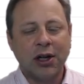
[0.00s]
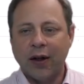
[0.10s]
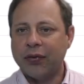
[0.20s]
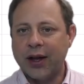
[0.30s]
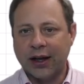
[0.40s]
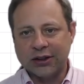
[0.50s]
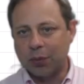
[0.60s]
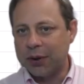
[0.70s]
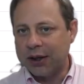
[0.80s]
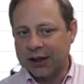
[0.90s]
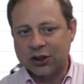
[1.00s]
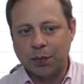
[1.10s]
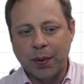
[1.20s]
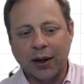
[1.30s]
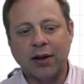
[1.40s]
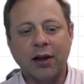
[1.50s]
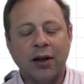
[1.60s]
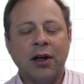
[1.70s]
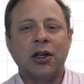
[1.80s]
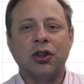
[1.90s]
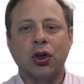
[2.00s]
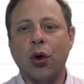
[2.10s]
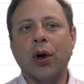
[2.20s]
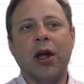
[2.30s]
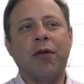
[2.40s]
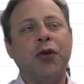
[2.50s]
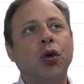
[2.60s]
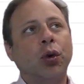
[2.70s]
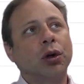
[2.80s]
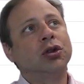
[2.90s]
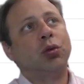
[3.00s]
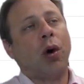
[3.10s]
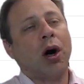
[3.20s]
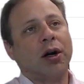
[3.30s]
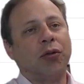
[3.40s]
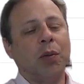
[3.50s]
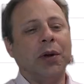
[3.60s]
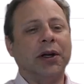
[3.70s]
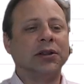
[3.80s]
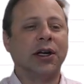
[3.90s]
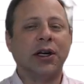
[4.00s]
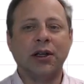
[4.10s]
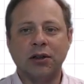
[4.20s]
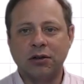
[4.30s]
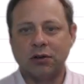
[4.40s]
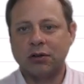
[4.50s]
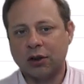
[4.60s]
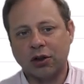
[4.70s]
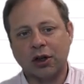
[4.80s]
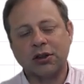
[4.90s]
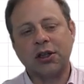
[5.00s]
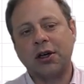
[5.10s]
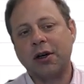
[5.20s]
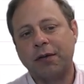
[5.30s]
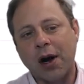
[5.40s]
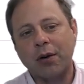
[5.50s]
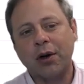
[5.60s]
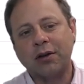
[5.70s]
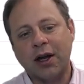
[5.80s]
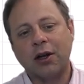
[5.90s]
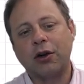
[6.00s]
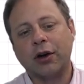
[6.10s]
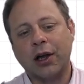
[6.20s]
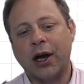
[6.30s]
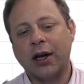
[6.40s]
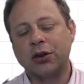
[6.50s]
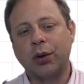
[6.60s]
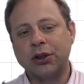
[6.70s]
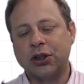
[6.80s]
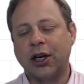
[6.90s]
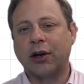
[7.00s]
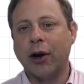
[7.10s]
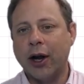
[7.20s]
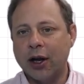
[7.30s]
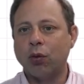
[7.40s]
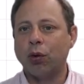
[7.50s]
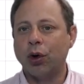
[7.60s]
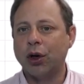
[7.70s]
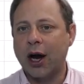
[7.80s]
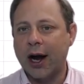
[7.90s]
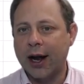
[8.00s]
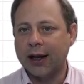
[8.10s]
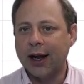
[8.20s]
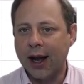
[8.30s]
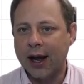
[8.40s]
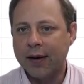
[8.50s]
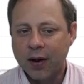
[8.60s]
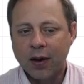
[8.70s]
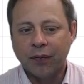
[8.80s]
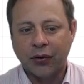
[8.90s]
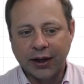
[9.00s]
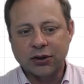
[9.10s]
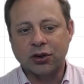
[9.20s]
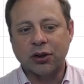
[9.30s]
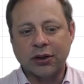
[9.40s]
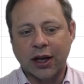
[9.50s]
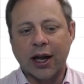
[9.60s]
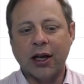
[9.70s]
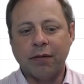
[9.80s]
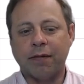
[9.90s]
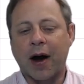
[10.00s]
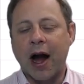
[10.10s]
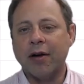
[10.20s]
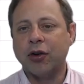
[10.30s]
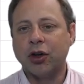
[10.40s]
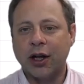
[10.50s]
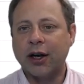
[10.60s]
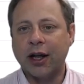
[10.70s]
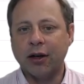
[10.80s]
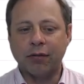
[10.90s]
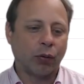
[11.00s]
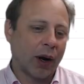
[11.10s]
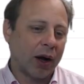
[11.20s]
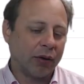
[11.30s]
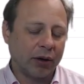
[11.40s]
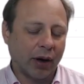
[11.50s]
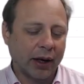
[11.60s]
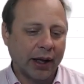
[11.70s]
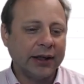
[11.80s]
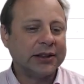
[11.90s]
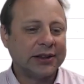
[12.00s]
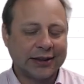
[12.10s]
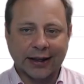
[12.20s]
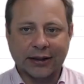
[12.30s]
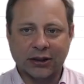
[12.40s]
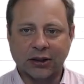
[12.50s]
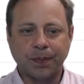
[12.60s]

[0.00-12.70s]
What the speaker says: That's to be expected. So if you were to walk up to me and say, Dr. Garcia, if I were to take your class, what grade would I get? The answer is 85. You'd get an 80 rounded, right? 86.